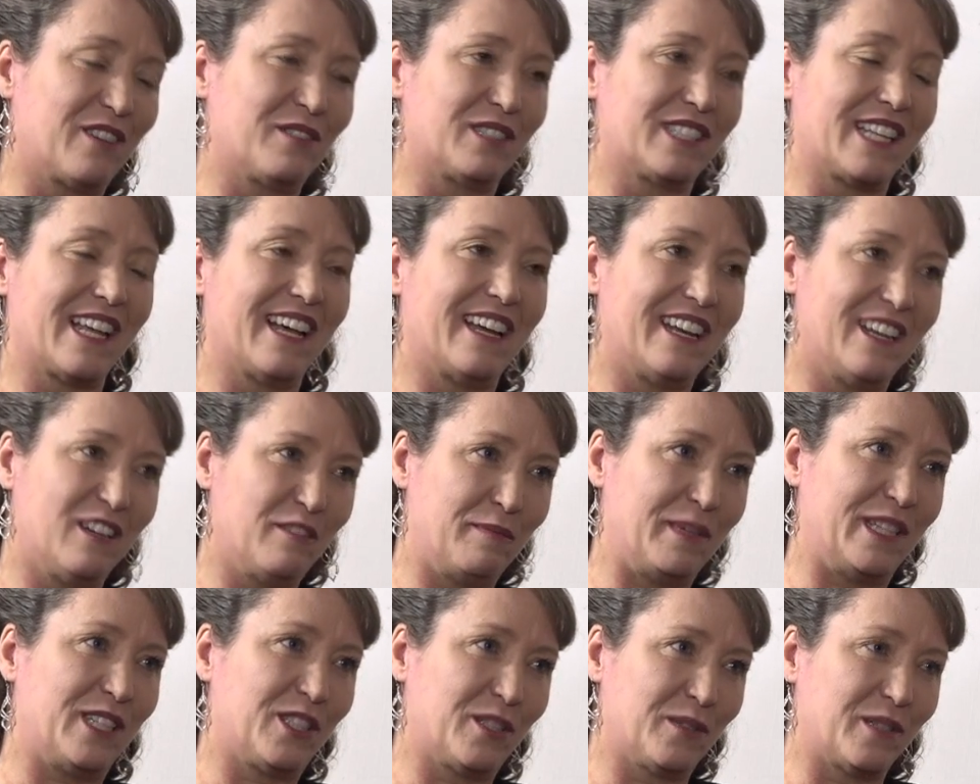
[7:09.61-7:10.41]
was heading
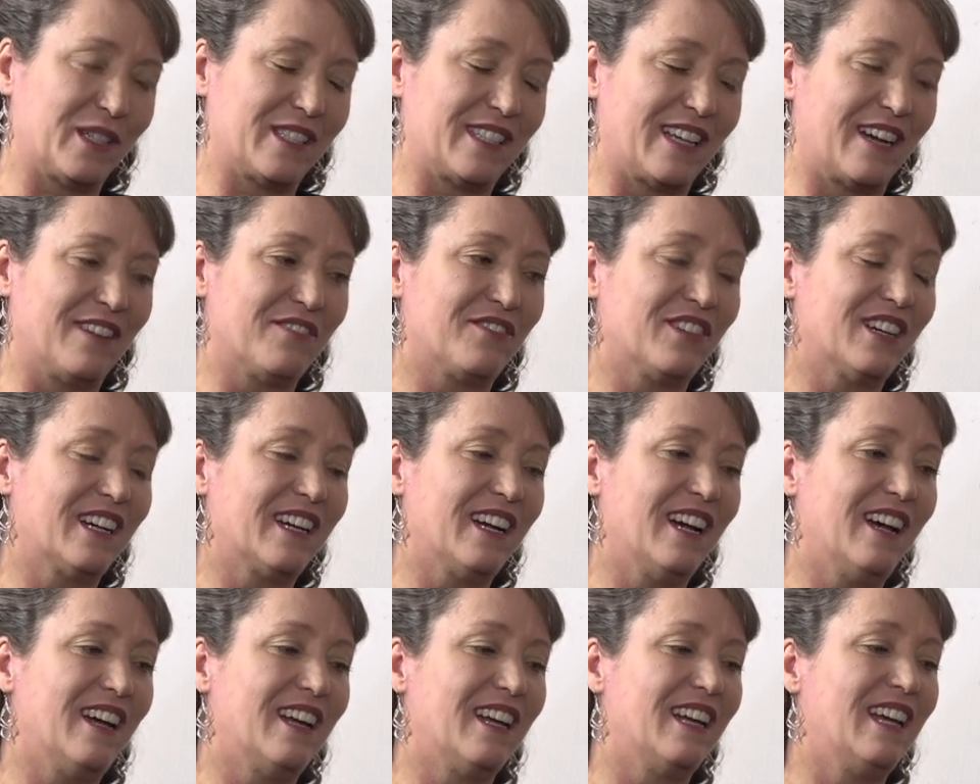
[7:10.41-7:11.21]
me towards Africa.
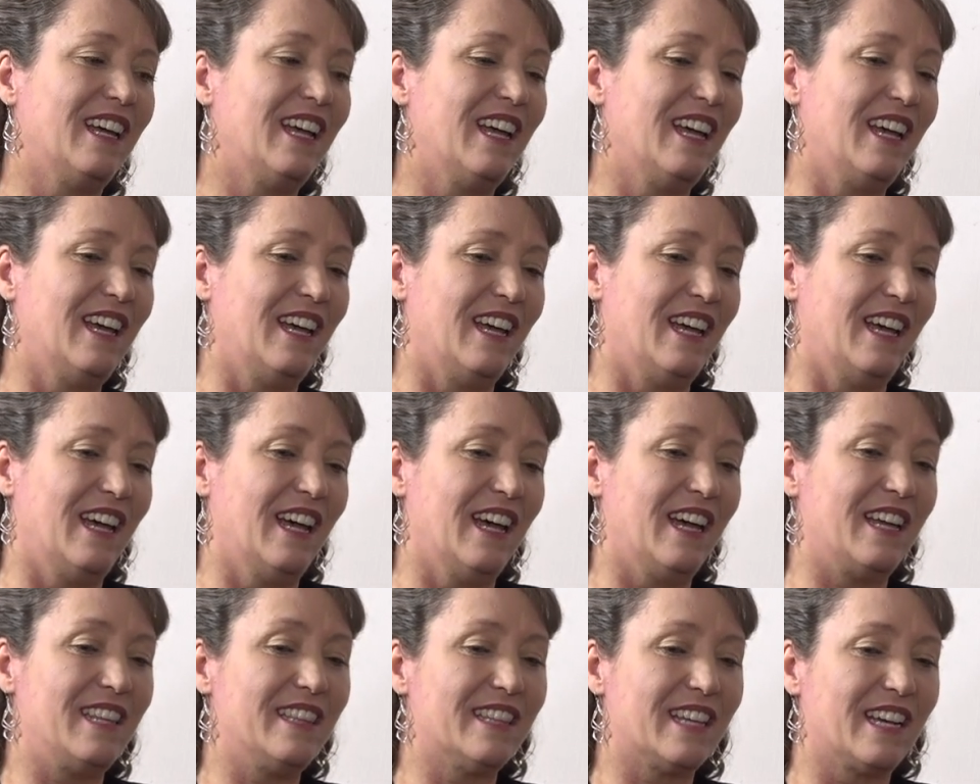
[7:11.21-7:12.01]
Mm-hmm.
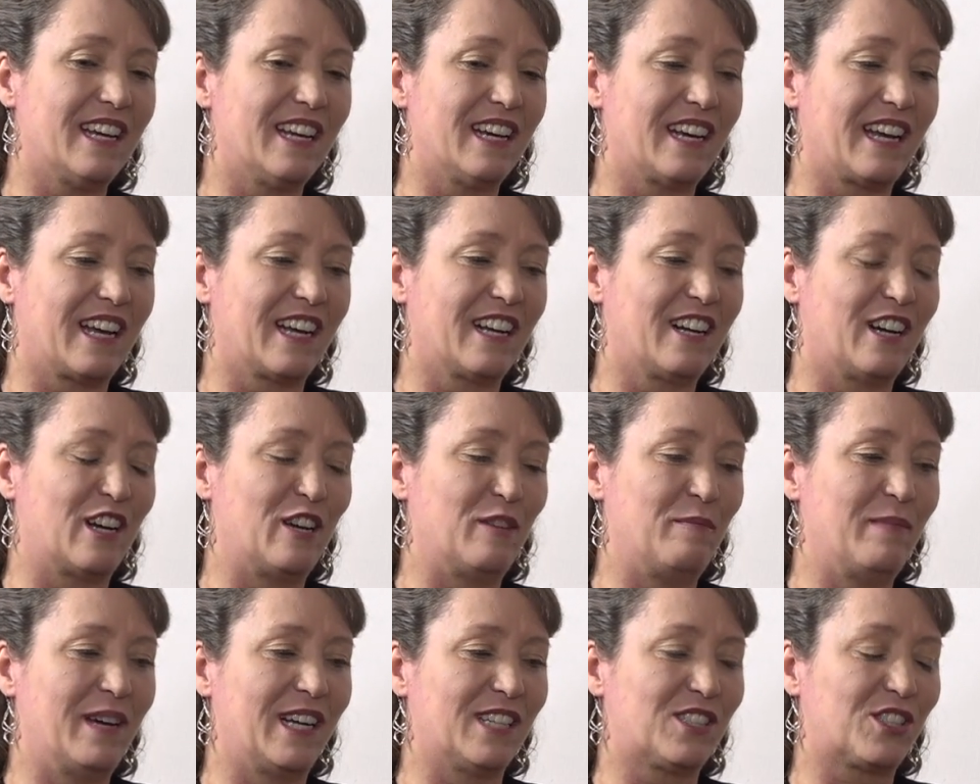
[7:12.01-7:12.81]
And then I got
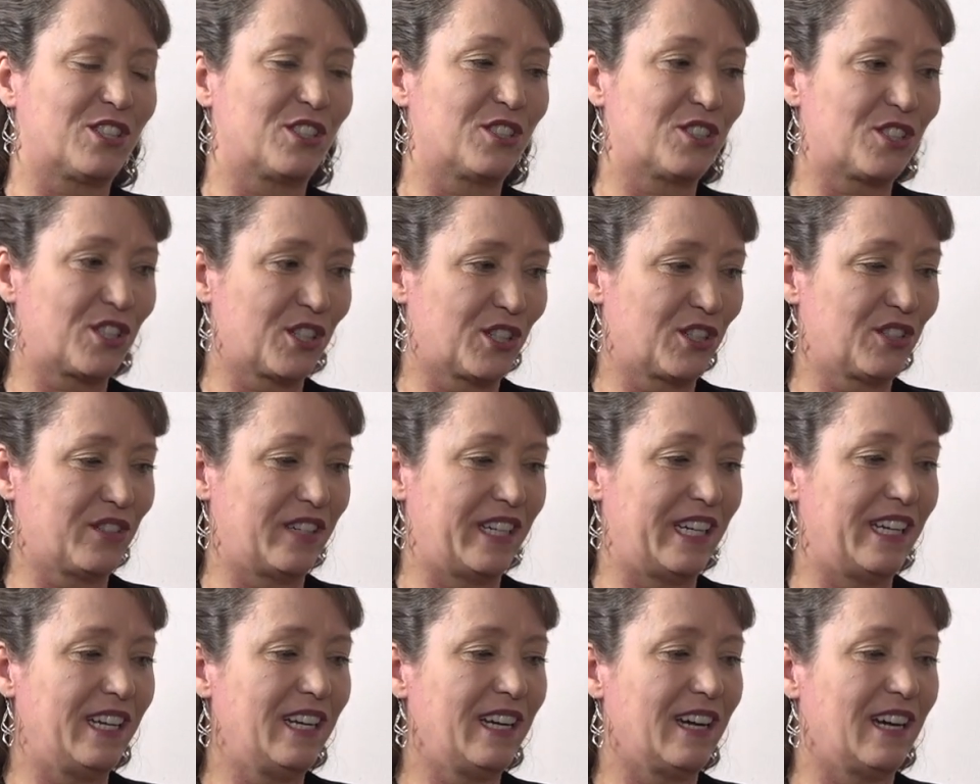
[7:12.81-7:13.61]
a master's
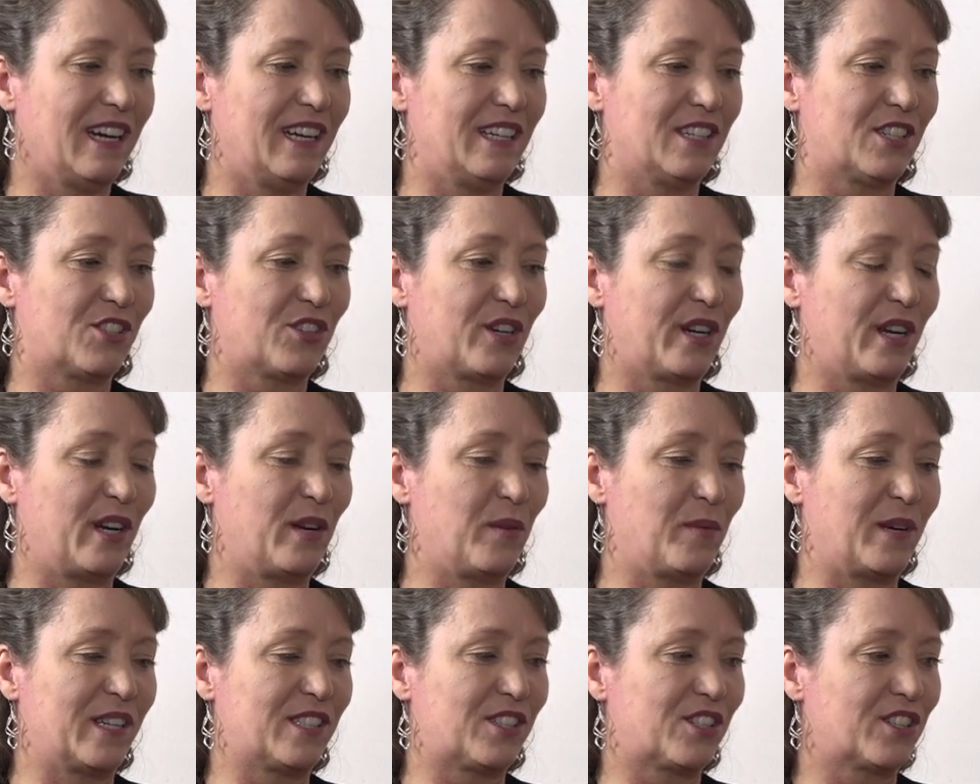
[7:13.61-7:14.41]
degree at Trinity
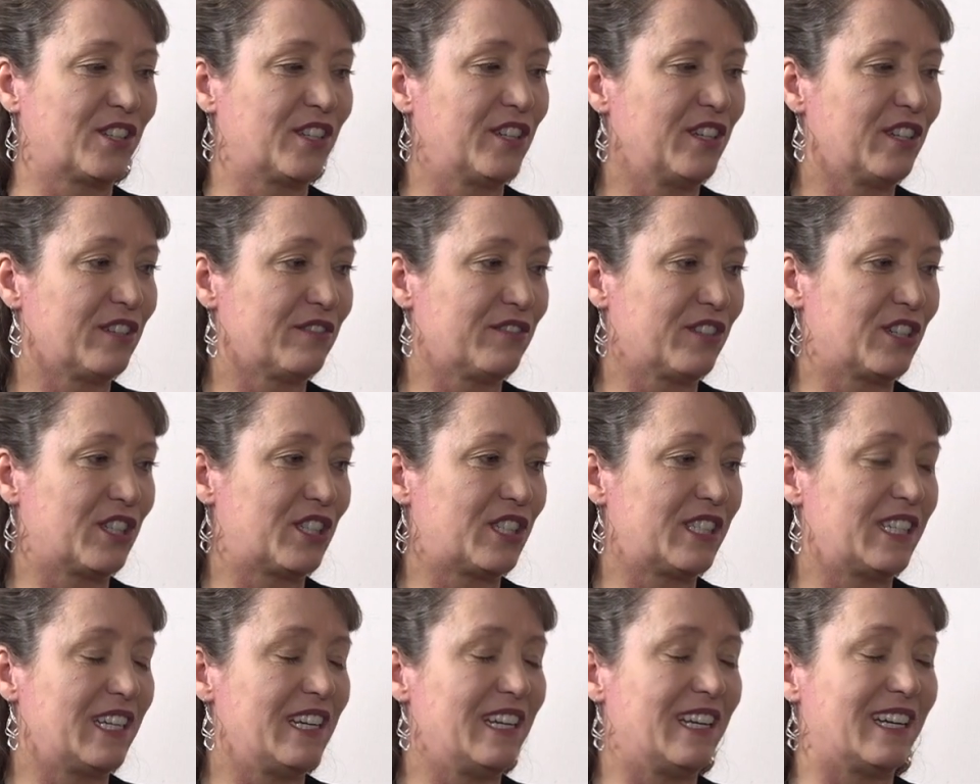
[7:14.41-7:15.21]
Western
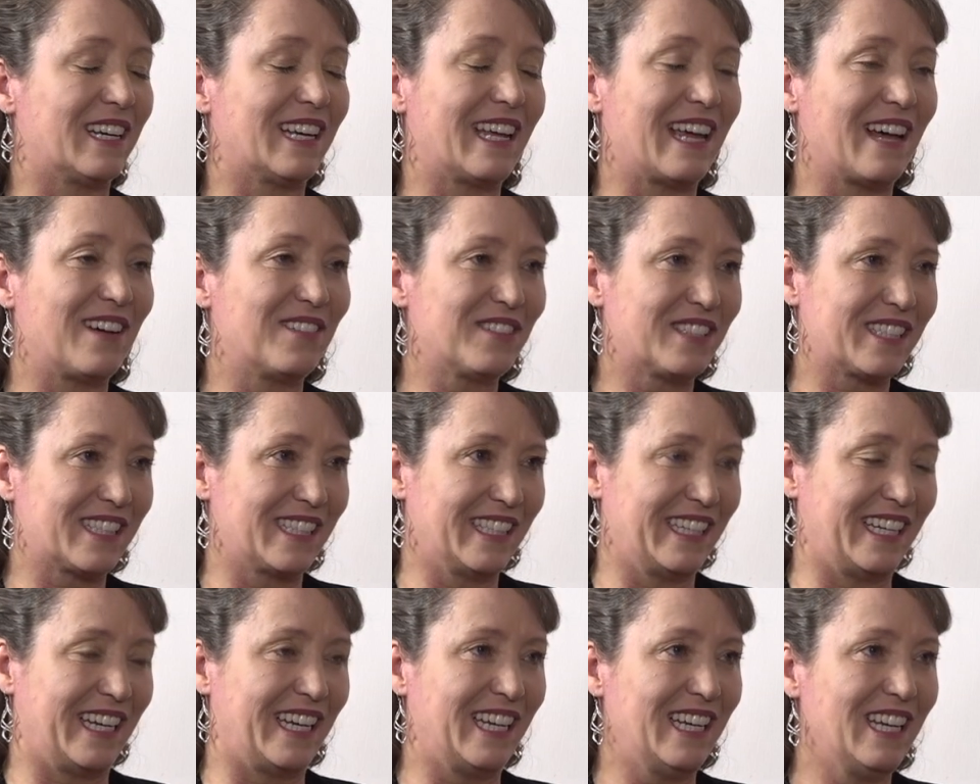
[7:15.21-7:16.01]
University in
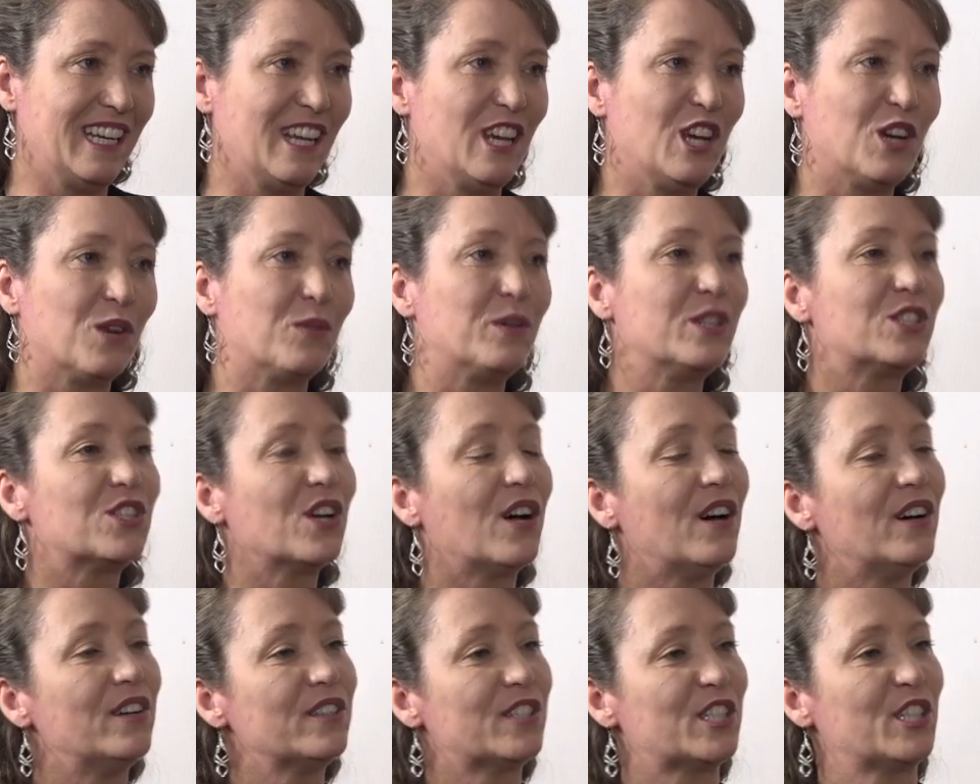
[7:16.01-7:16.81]
counseling, mm-hmm. which
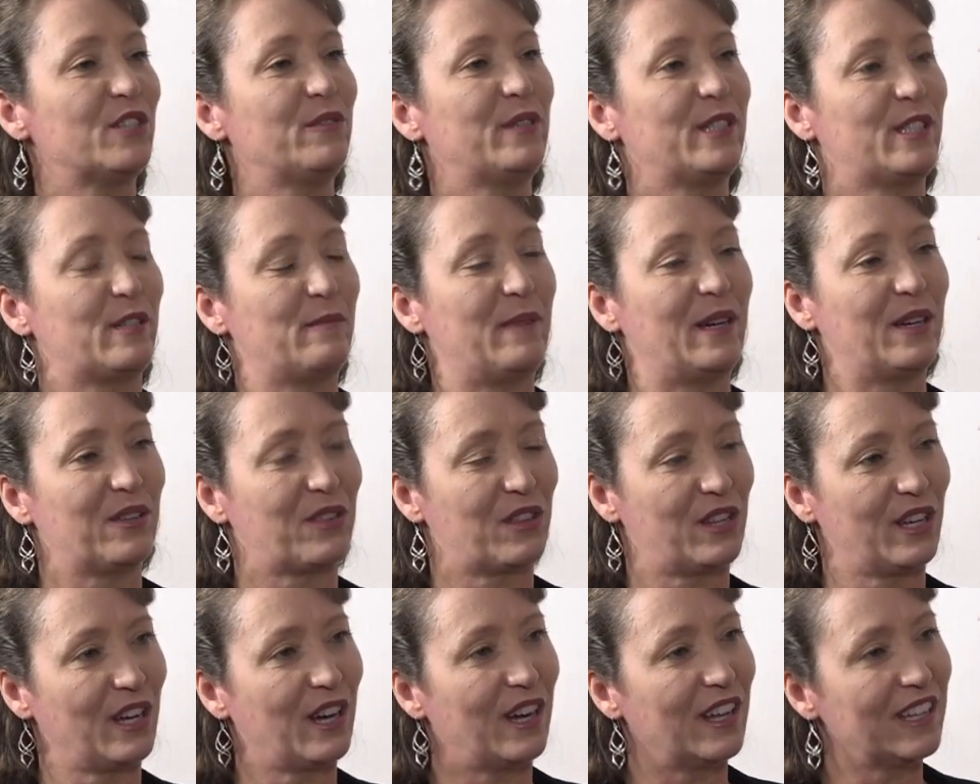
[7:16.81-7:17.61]
also was about
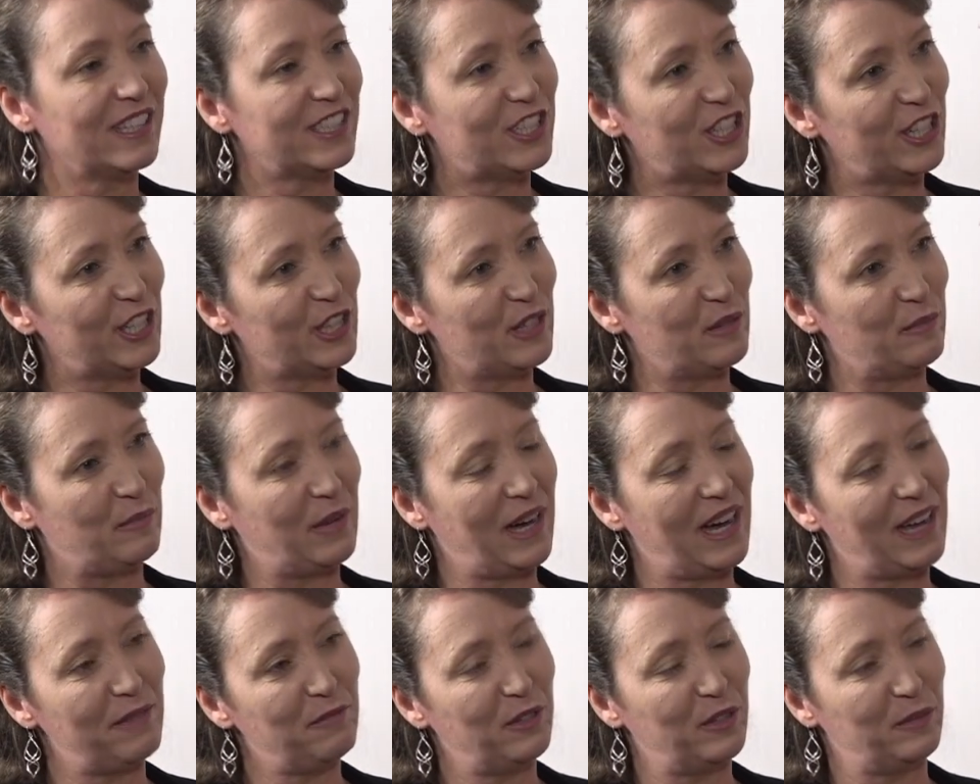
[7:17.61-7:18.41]
theology and the
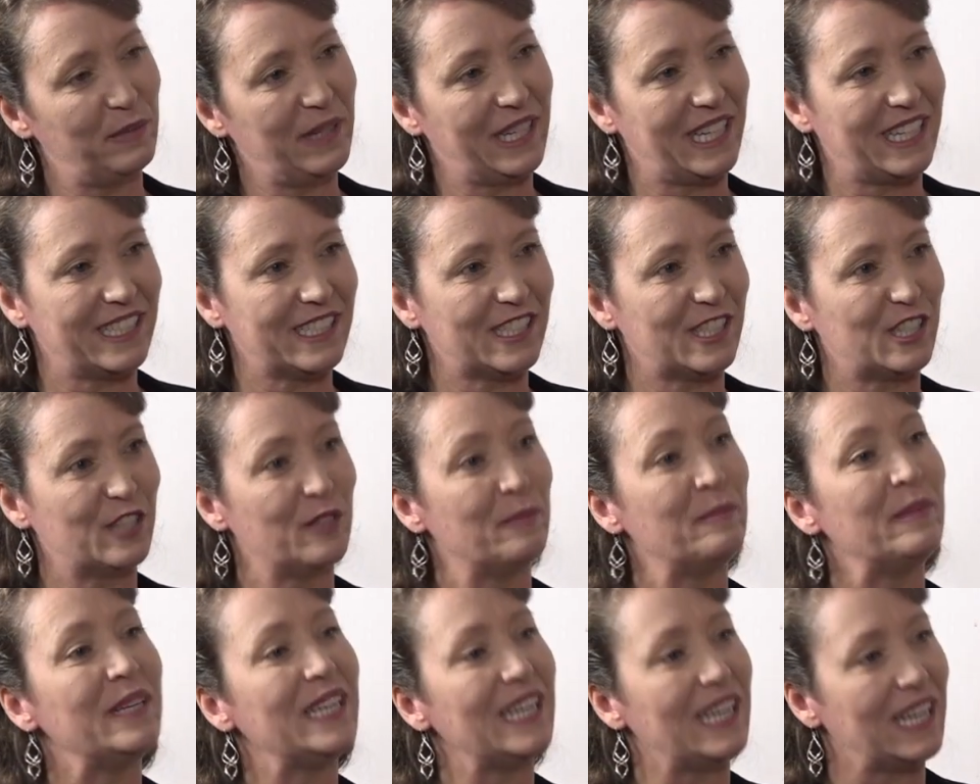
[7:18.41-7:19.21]
Bible, because to
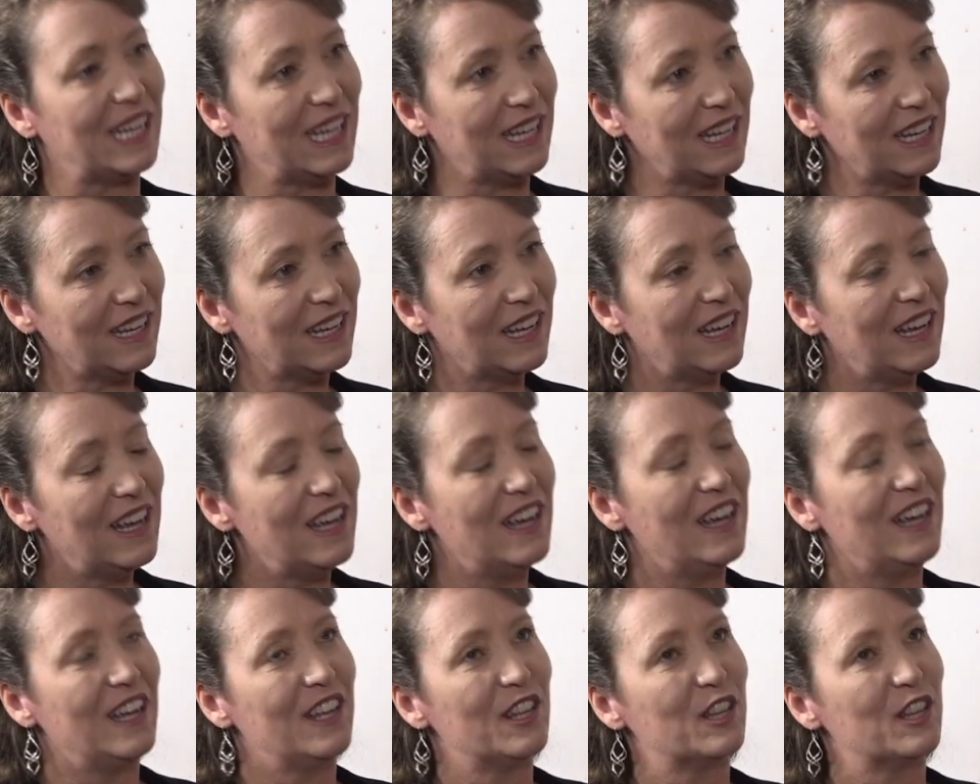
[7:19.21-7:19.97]
me, mm-hmm.